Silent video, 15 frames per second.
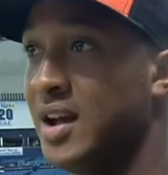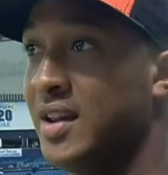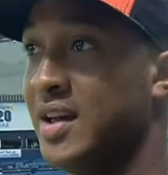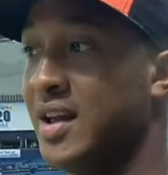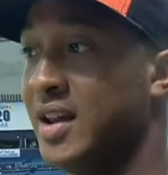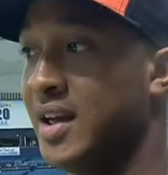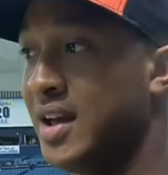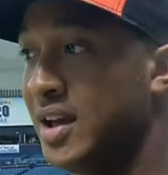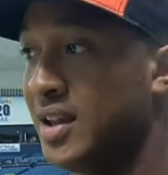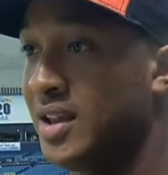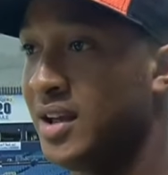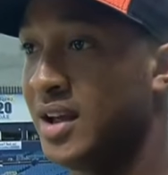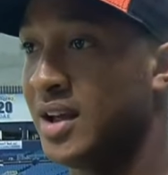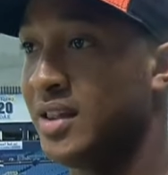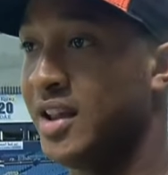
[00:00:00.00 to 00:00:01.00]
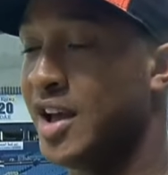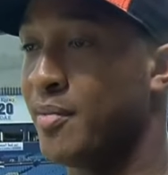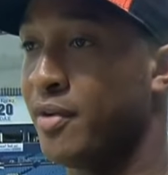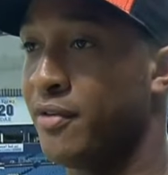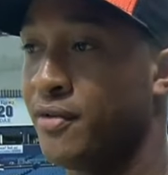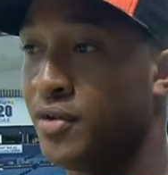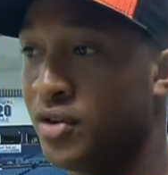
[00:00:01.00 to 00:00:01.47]
and then 80. And
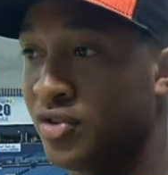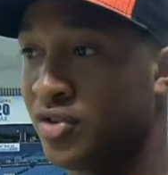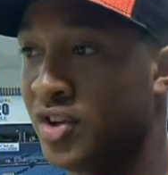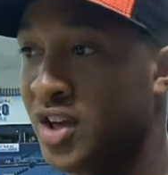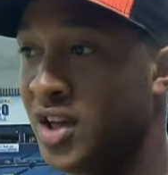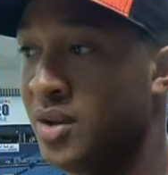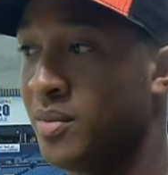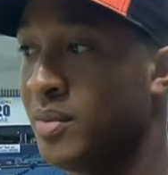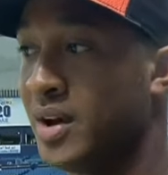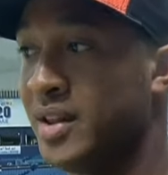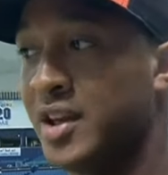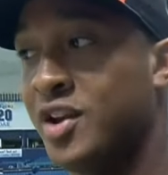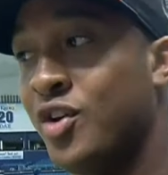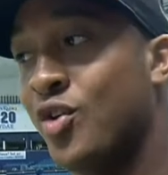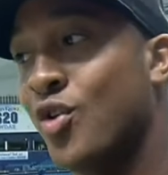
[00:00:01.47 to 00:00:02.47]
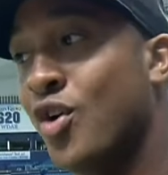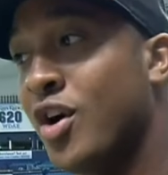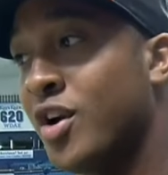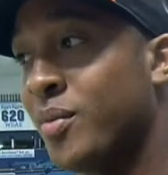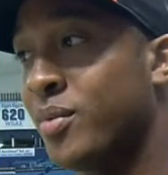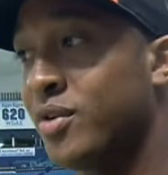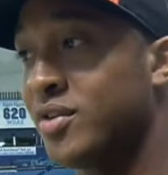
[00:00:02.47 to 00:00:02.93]
then my first game, I didn't go
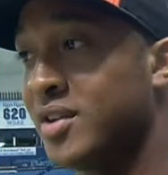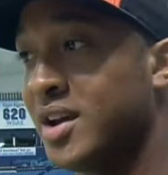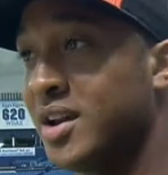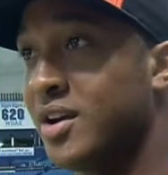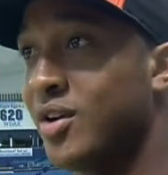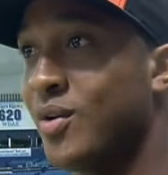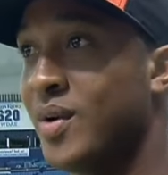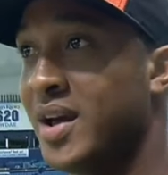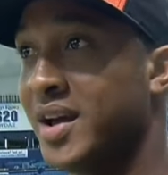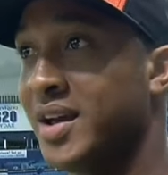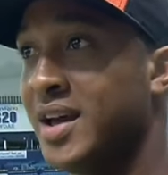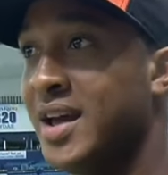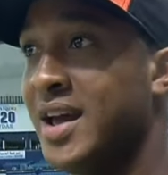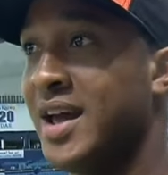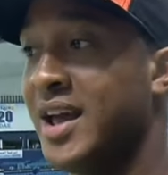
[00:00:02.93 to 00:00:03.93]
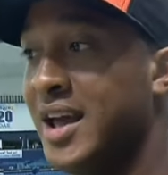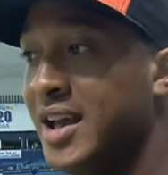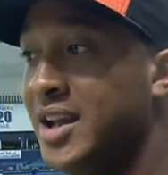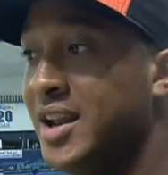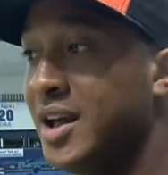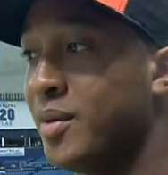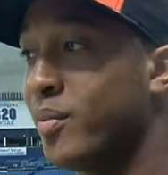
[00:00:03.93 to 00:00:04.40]
100%. I go like
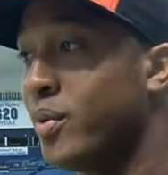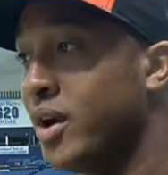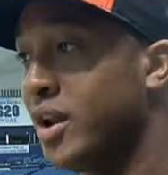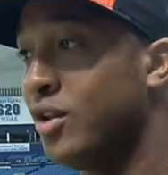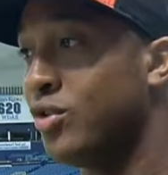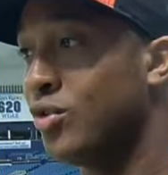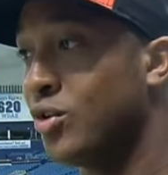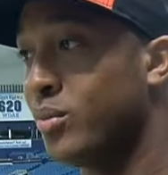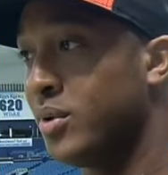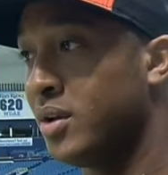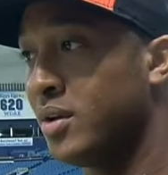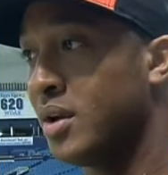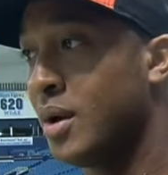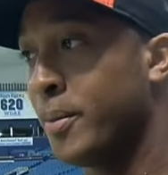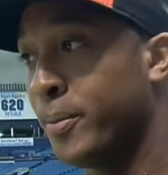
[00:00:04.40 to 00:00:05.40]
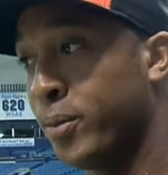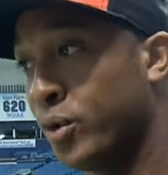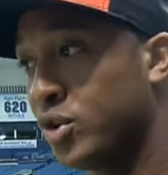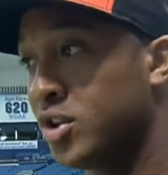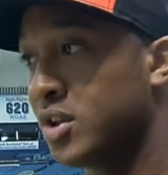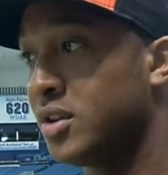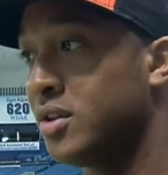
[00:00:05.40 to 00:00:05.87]
80, and Brady told me,
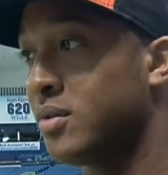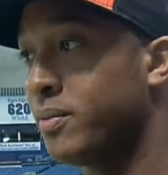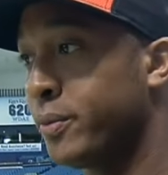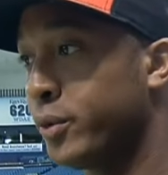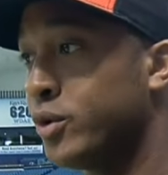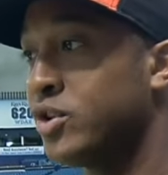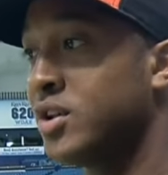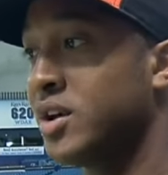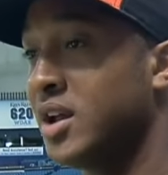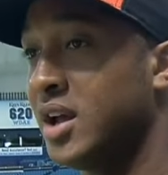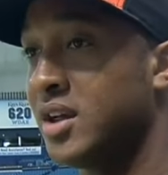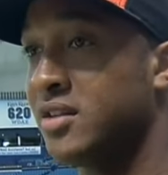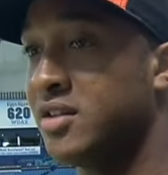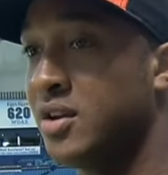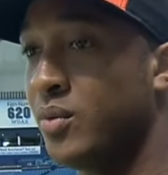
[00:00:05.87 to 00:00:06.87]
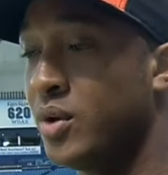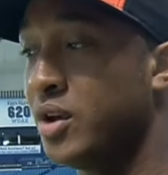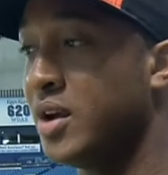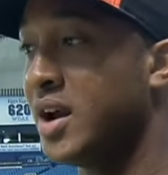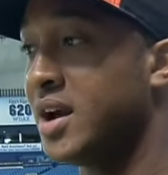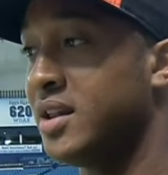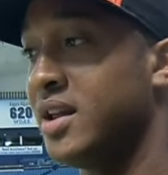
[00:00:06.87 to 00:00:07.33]
push it and see where
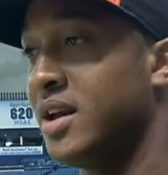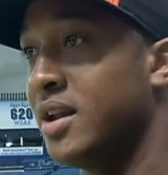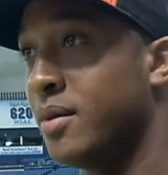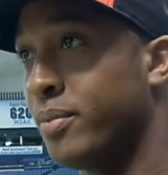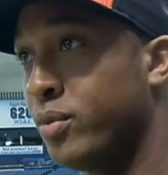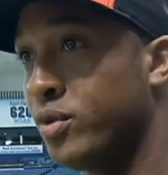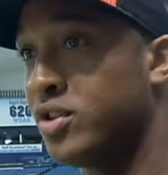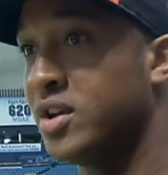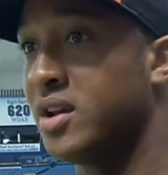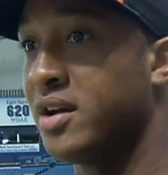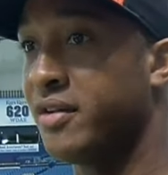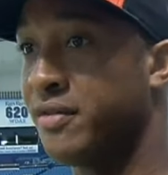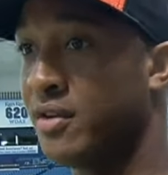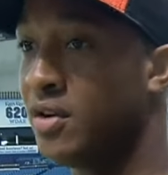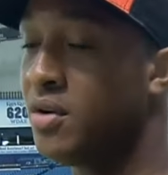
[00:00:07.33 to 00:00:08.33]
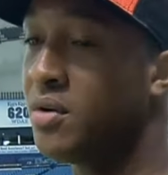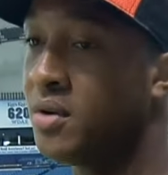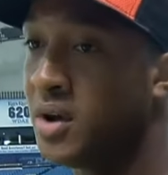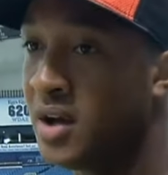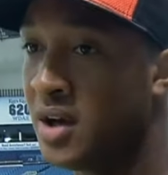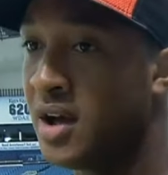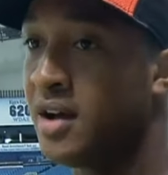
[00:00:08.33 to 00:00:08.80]
you are. Then I push it, and I feel,
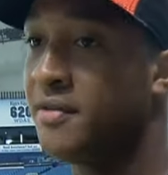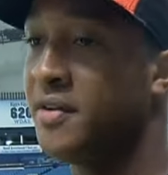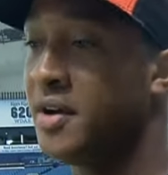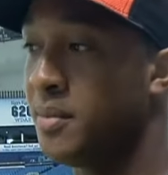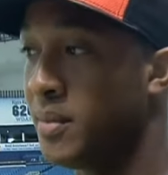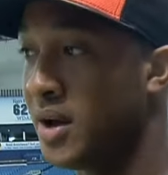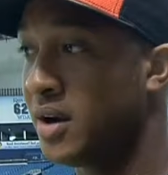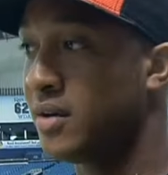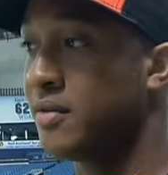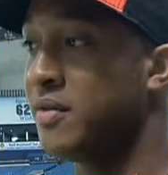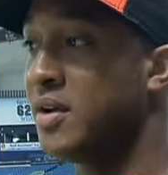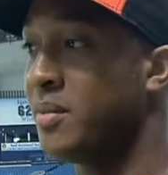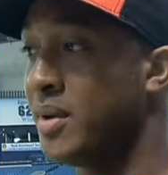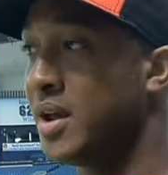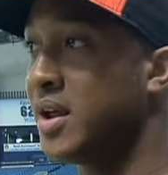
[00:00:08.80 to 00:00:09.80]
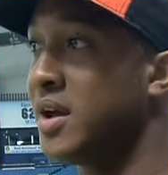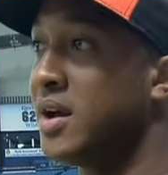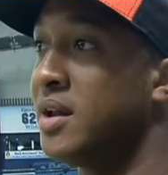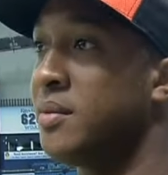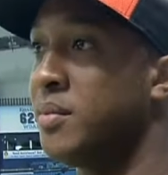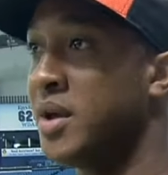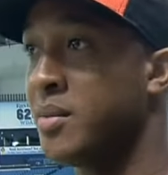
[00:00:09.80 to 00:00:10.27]
feeling better.
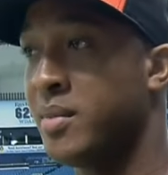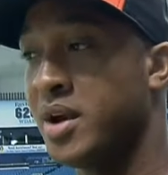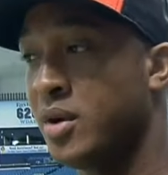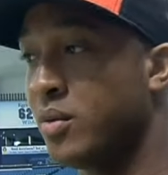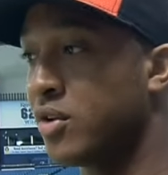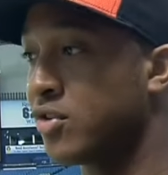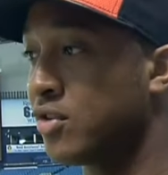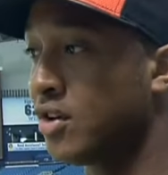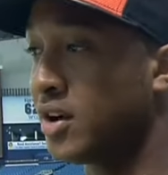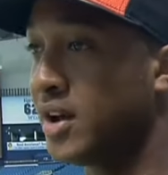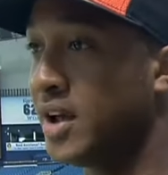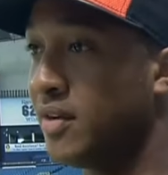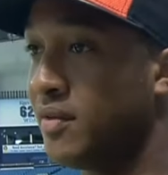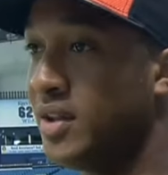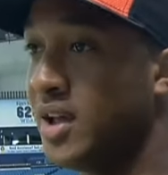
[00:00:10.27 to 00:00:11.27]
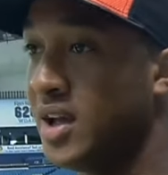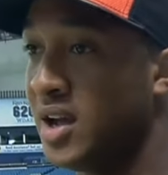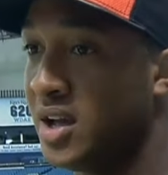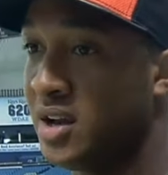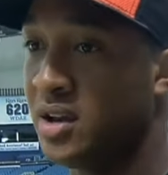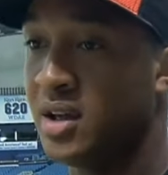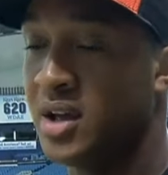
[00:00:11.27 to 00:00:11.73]
And me and Manny was talking every
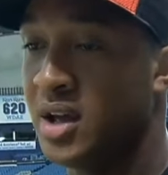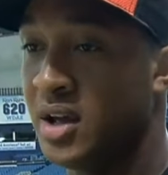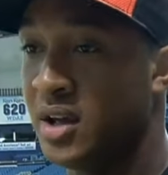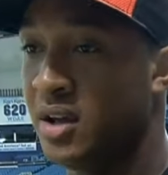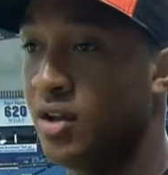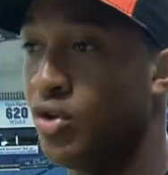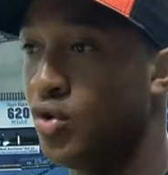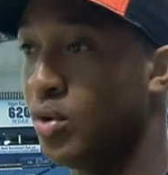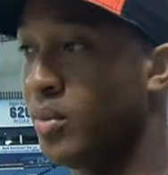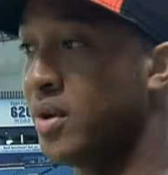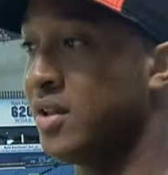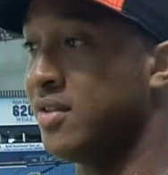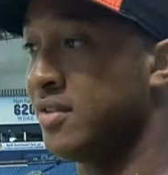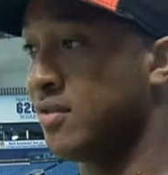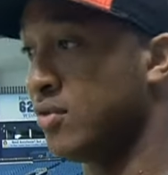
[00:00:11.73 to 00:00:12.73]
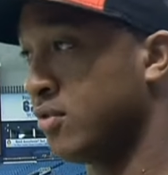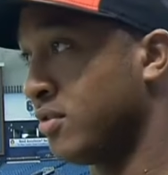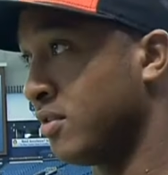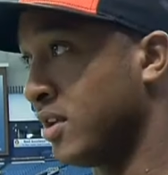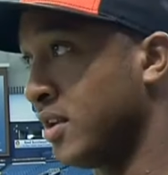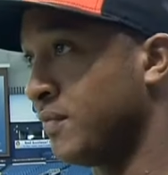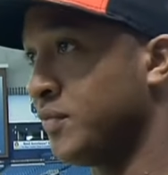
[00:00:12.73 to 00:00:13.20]
day, and he told me
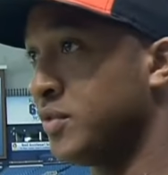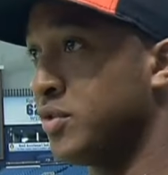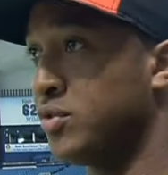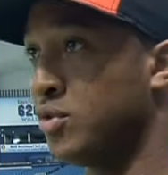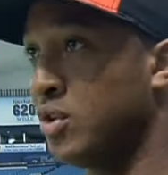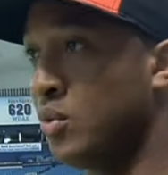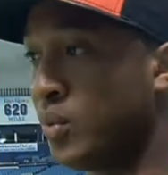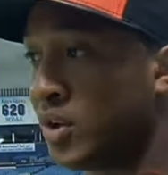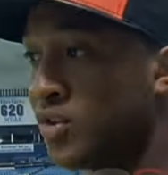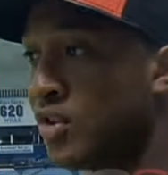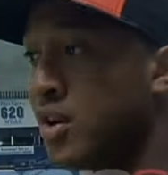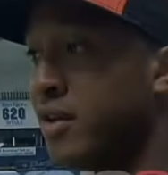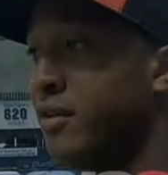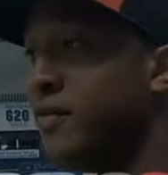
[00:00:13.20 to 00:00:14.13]
in 3 weeks you're